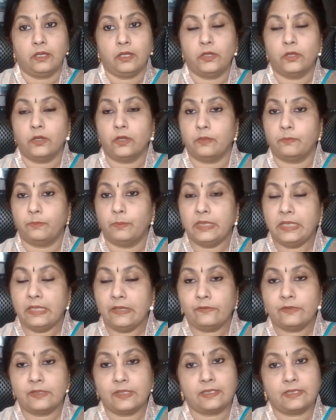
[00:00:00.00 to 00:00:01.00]
Your
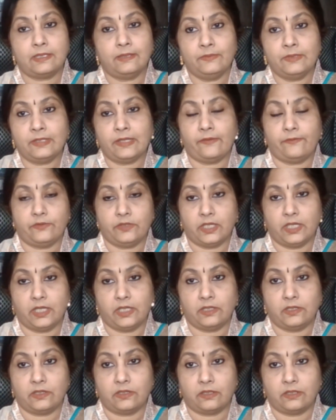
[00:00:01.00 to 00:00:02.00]
belief systems have
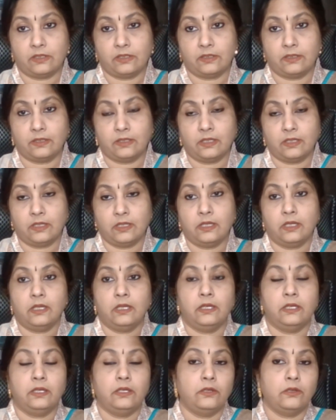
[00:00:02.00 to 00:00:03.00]
changed.
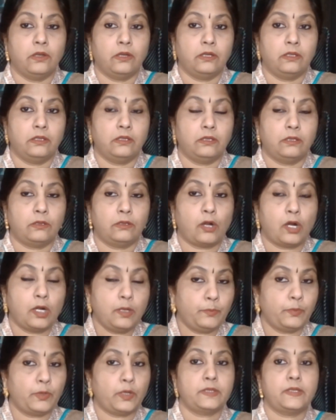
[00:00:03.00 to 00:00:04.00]
Your
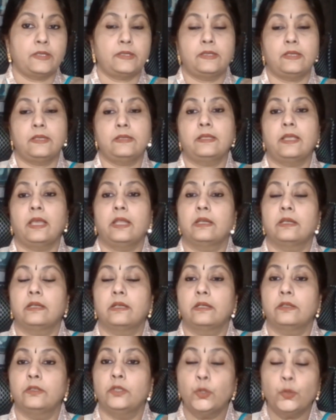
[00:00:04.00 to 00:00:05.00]
thought processes are
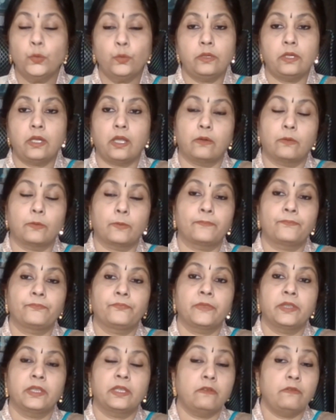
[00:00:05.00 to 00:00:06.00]
new now.
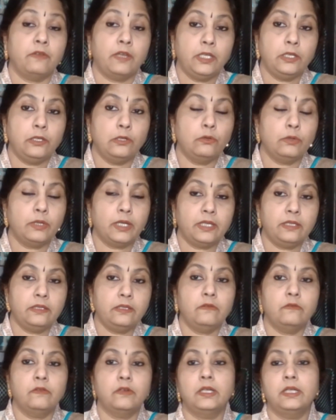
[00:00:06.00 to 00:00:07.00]
The way you look at
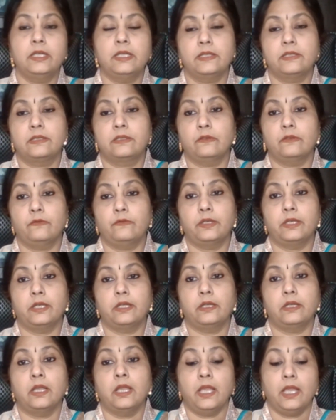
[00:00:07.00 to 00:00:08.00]
the world is
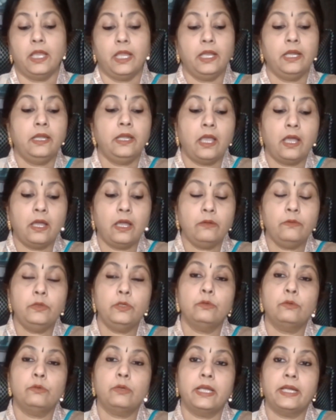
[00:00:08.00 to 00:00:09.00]
different. And now
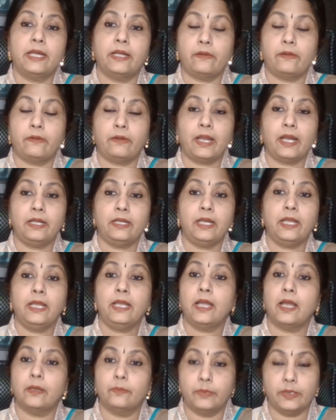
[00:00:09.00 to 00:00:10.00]
you are attracting
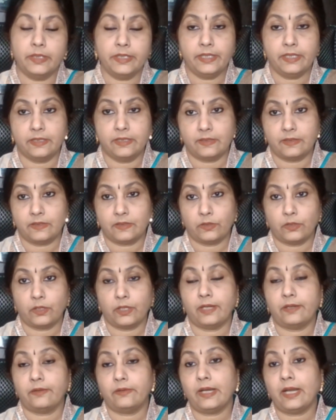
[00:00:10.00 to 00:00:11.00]
abundance.
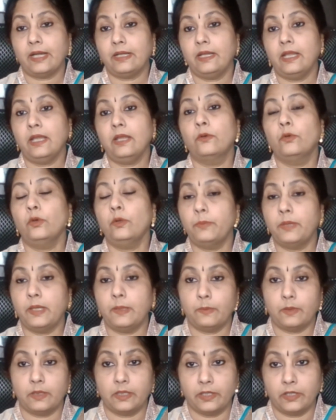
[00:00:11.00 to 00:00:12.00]
You're attracting good
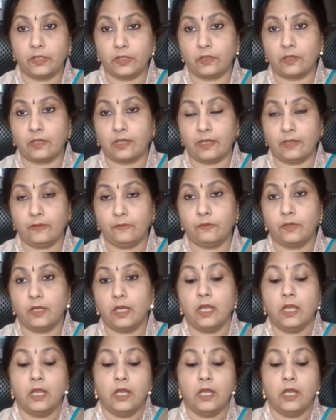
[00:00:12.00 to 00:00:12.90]
people into your life.